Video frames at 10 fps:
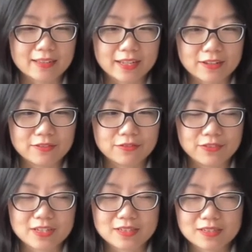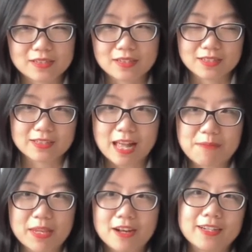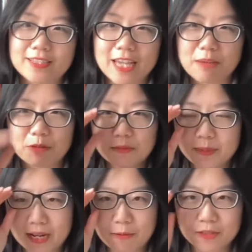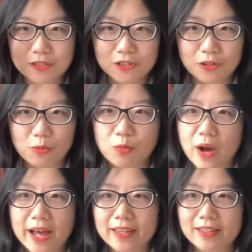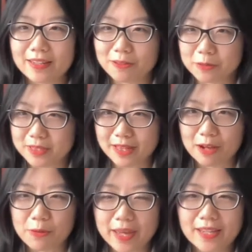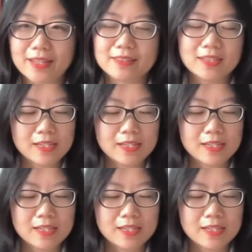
like fists slamming on a table, but I wasn't sure why it was that way. And